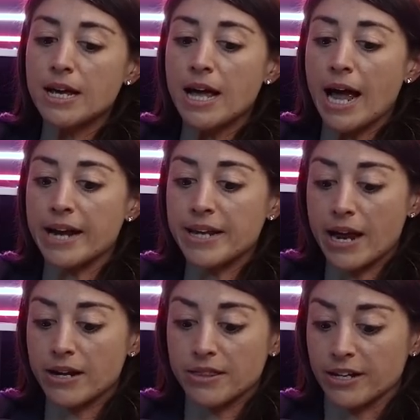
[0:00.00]
and
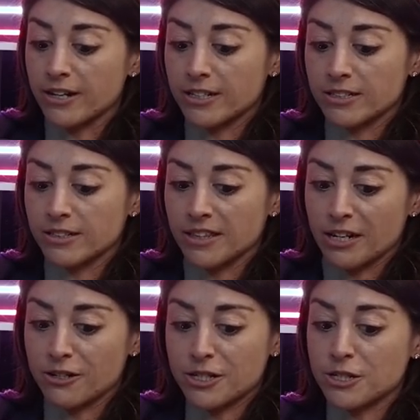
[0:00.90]
yet there
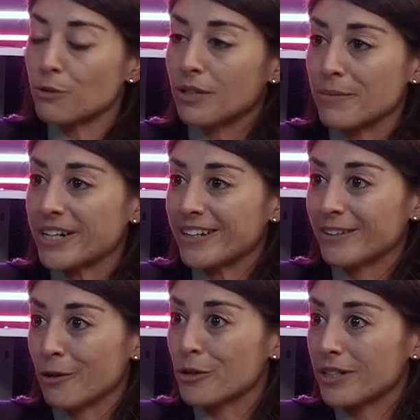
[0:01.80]
there is so limited
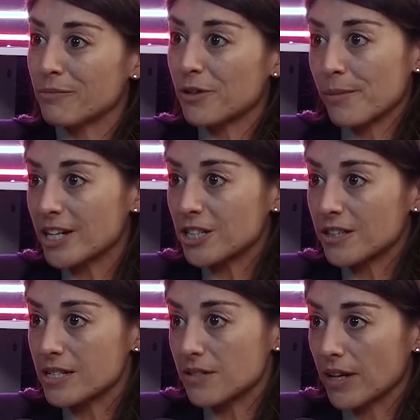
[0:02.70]
local information
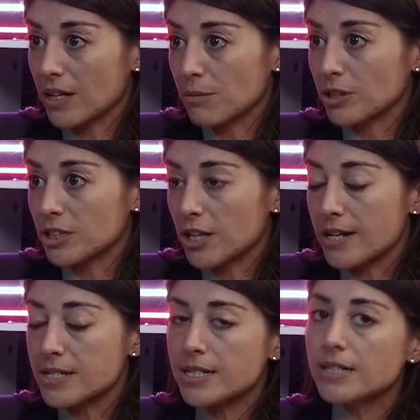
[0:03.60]
that's yep. available and
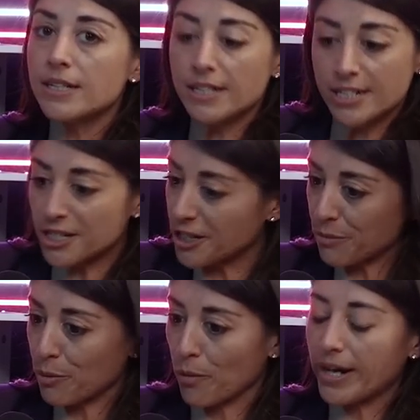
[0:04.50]
trusted. To your
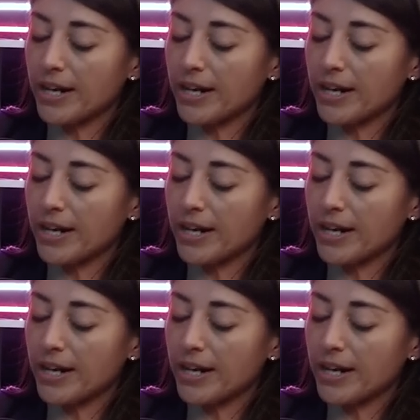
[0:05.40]
point